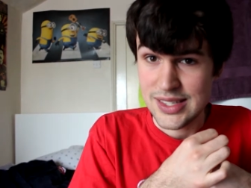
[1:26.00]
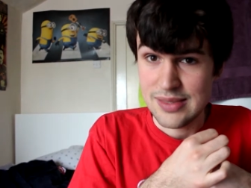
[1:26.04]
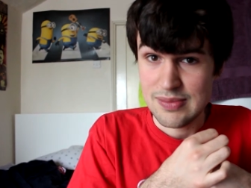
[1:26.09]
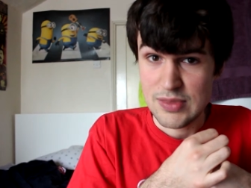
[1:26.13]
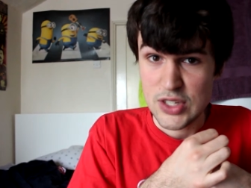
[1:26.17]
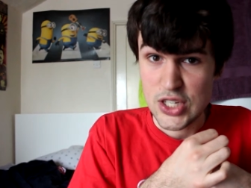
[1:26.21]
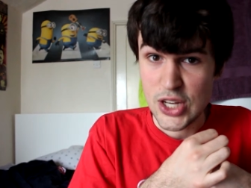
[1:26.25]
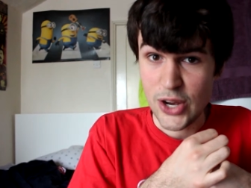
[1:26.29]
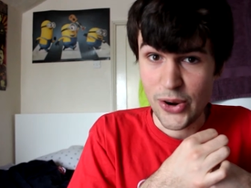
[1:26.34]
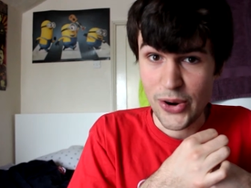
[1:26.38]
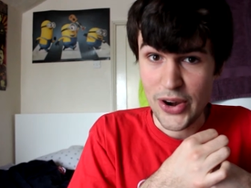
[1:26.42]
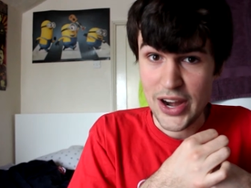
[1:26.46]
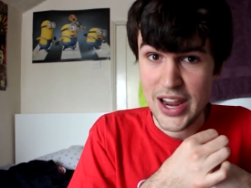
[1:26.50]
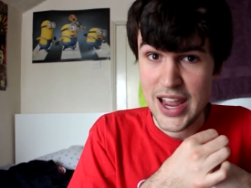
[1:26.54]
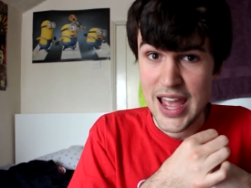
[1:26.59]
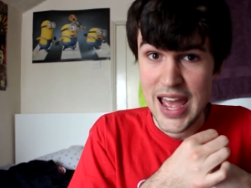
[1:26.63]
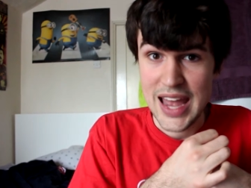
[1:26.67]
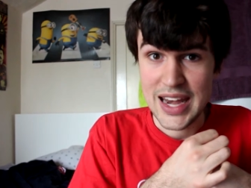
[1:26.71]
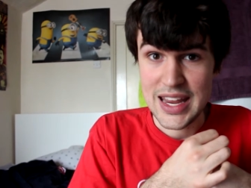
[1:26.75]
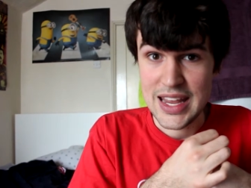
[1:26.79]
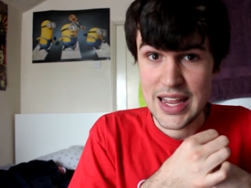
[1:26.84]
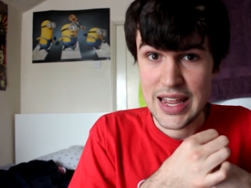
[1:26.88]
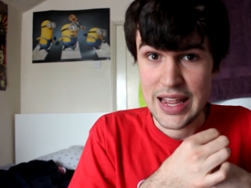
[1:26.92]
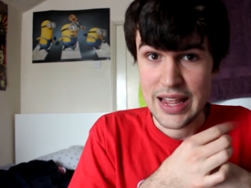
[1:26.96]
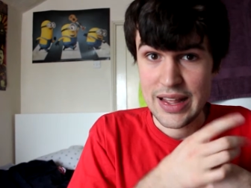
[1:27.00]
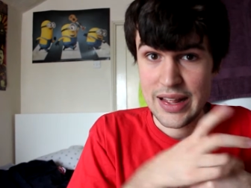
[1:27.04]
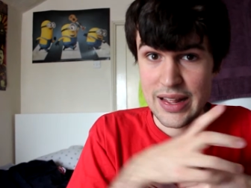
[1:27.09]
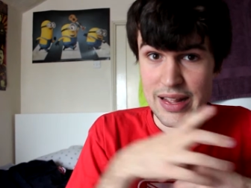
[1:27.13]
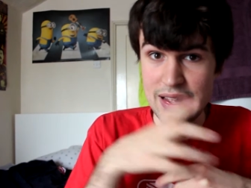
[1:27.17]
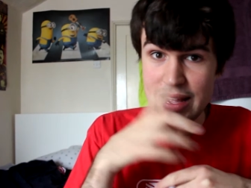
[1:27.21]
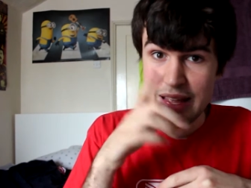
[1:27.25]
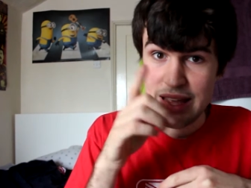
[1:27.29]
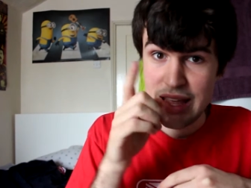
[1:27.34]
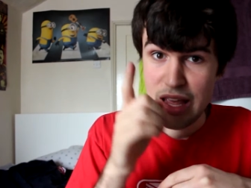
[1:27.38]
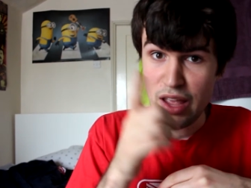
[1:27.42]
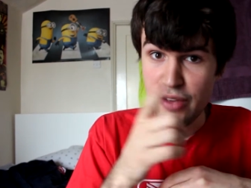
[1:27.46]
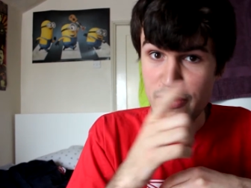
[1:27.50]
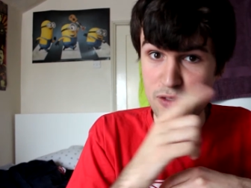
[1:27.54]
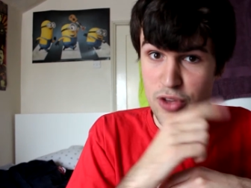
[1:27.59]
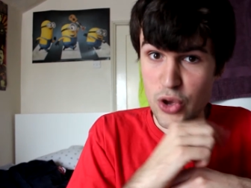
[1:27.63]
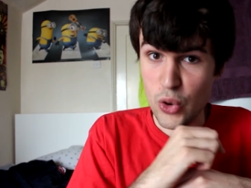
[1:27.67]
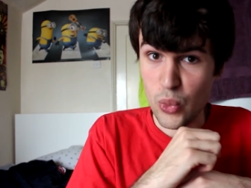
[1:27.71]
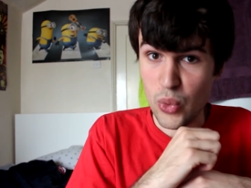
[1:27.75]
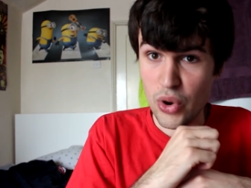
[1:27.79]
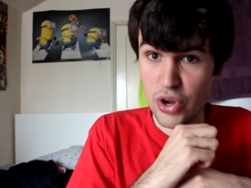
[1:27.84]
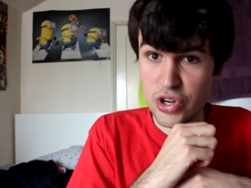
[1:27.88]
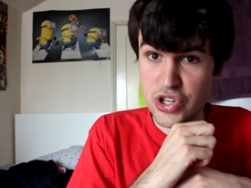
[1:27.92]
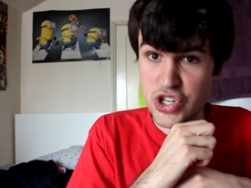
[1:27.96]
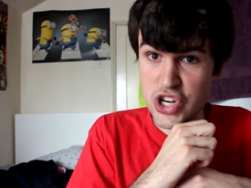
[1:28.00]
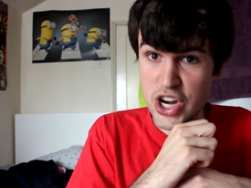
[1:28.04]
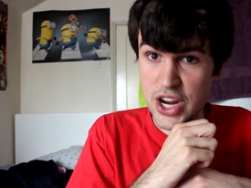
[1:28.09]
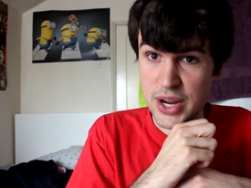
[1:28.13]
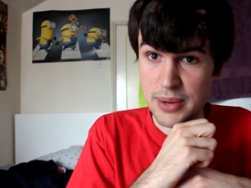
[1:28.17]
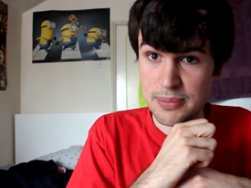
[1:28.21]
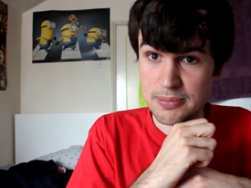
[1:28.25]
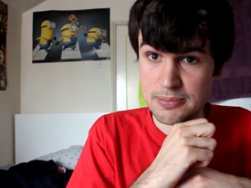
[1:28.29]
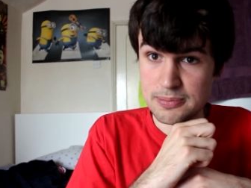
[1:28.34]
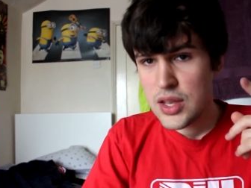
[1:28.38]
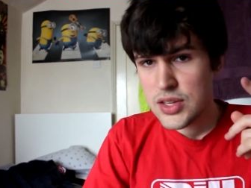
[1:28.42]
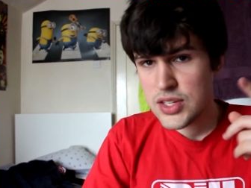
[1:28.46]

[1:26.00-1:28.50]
Sorry, Eddie, if you're watching.